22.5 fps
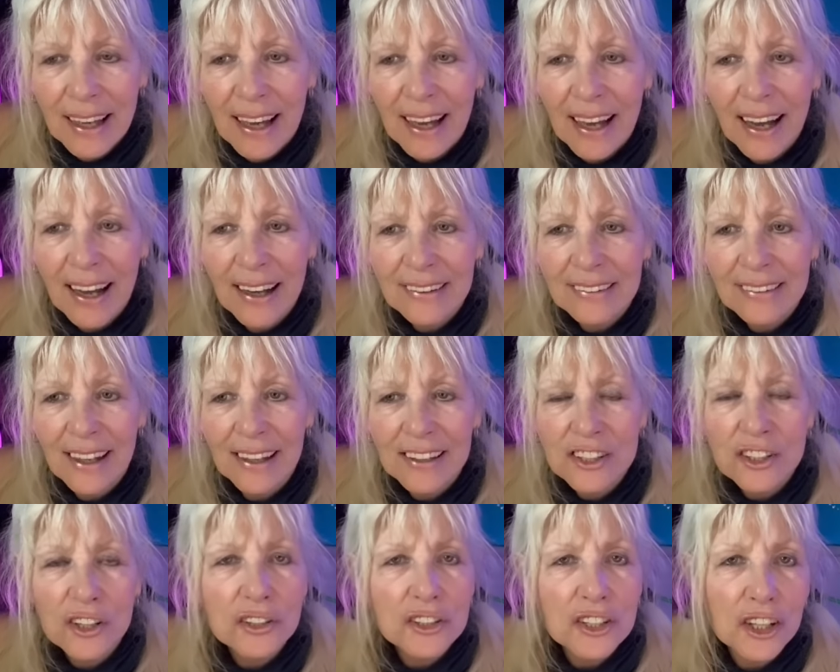uh,
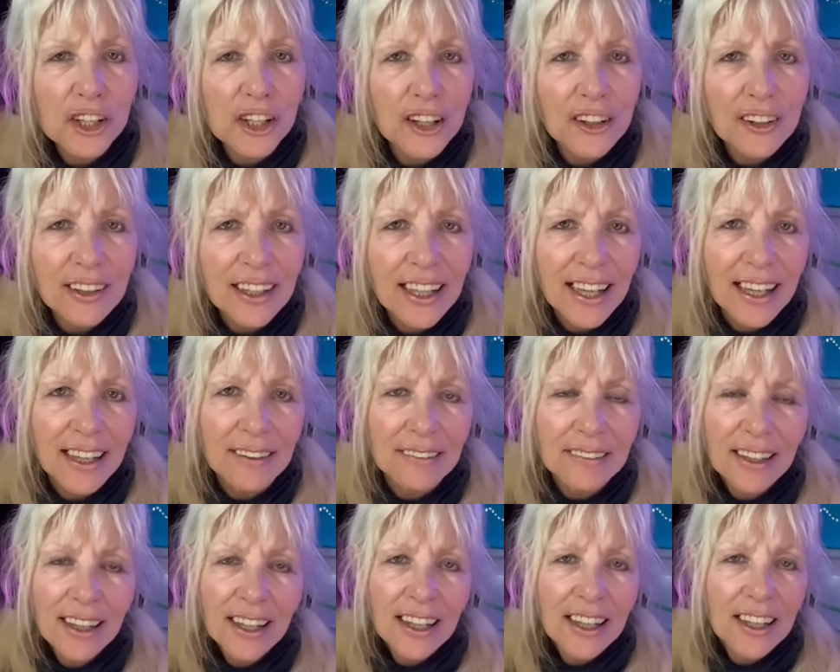Social Security,
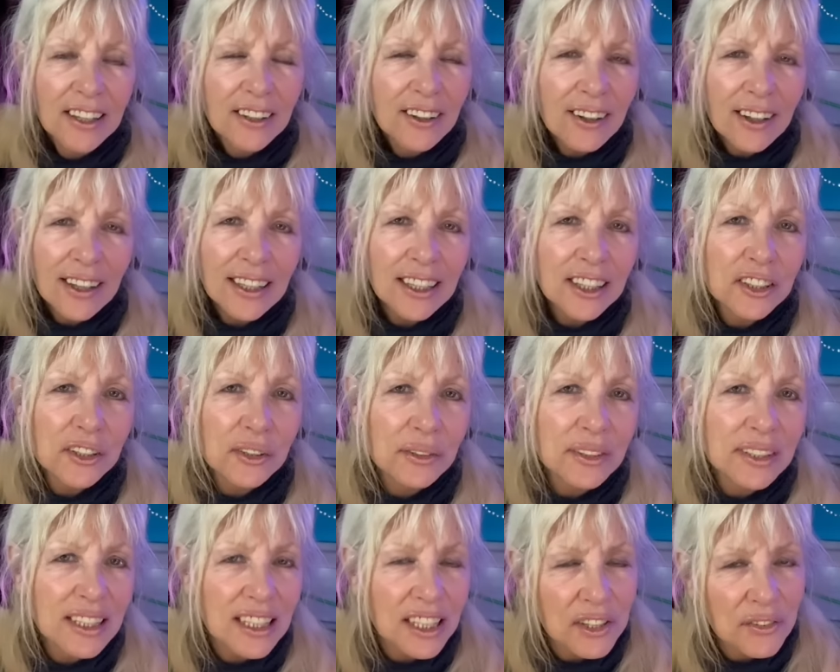you're going to do
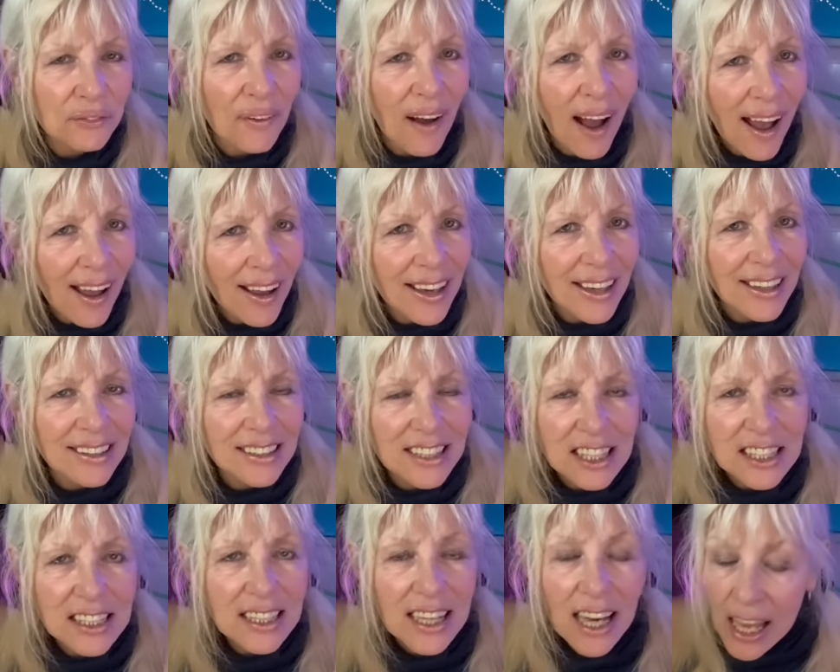just fine.
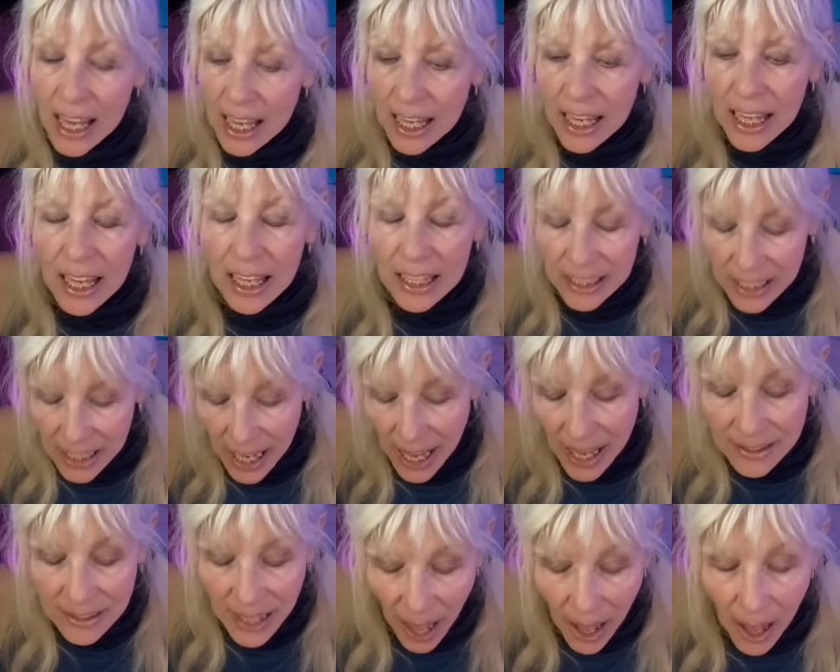Just
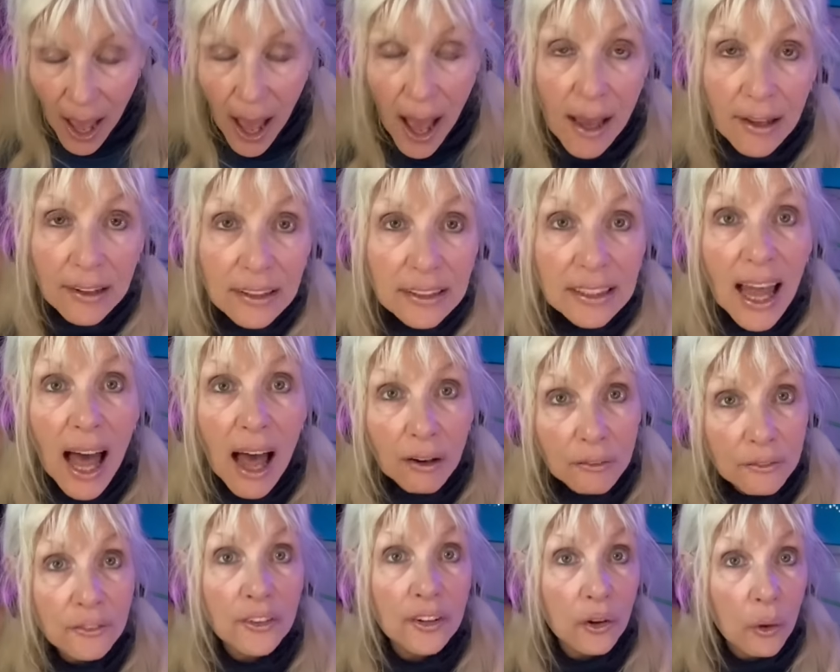and I, I
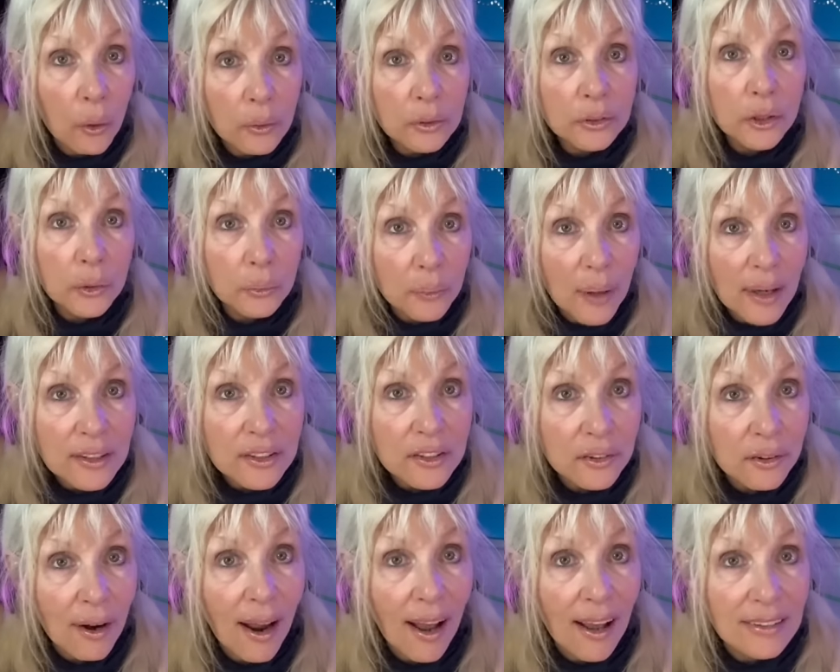allowed for going to
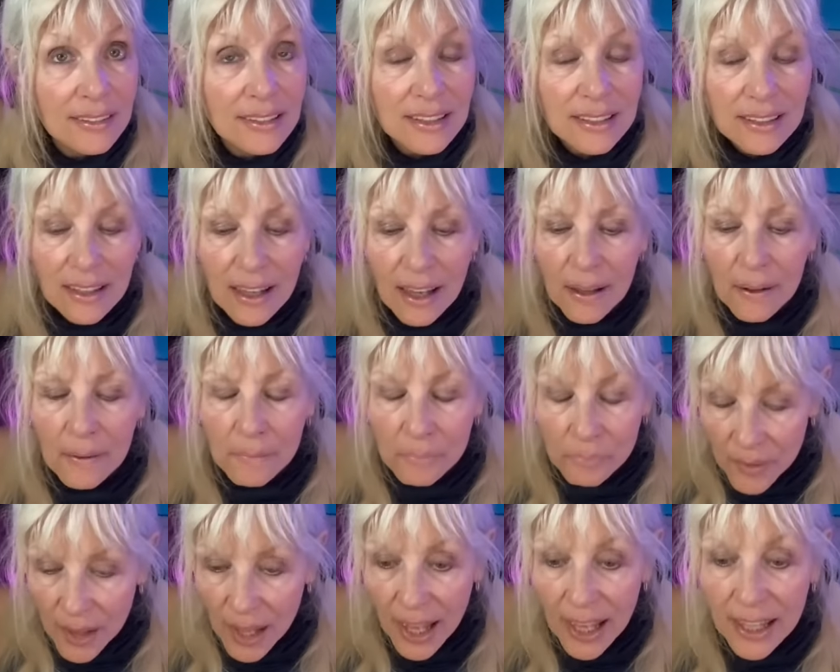restaurants
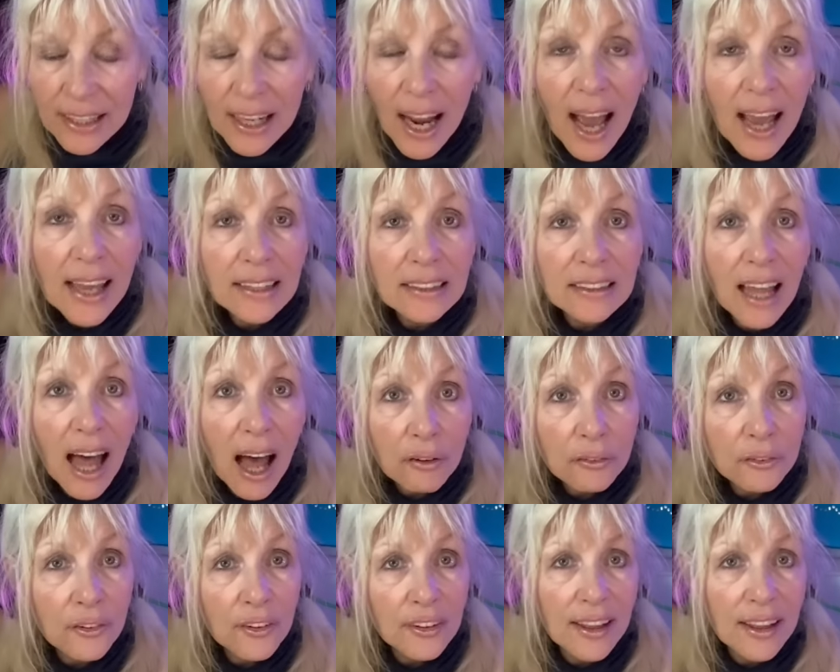and I allowed for